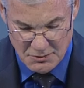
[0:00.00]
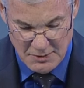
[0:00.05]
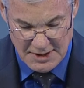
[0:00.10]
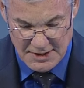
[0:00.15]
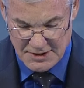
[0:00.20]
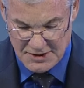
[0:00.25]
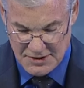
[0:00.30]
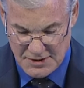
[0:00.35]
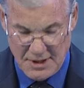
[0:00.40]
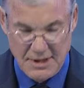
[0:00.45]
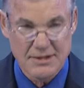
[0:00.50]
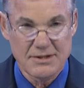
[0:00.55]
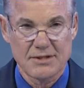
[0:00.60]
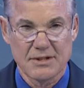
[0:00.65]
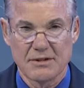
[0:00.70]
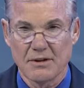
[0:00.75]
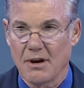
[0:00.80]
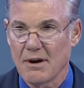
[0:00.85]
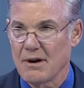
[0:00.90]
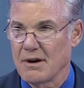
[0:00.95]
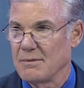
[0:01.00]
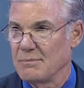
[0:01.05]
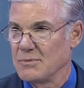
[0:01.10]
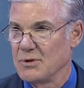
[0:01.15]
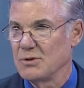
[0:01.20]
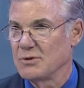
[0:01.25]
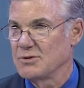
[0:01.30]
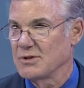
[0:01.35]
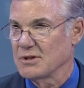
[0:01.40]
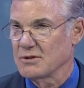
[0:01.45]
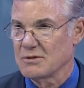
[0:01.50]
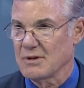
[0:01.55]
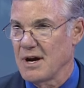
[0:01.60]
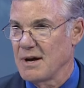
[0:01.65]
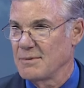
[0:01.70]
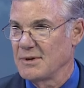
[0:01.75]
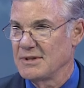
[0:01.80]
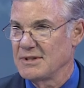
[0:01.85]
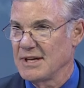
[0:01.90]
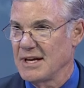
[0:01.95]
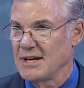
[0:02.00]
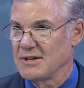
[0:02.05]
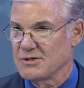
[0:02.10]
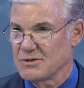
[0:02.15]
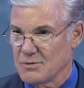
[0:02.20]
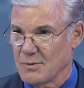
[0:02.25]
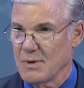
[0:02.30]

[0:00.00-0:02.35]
renaissance in art, music, drama, and dance.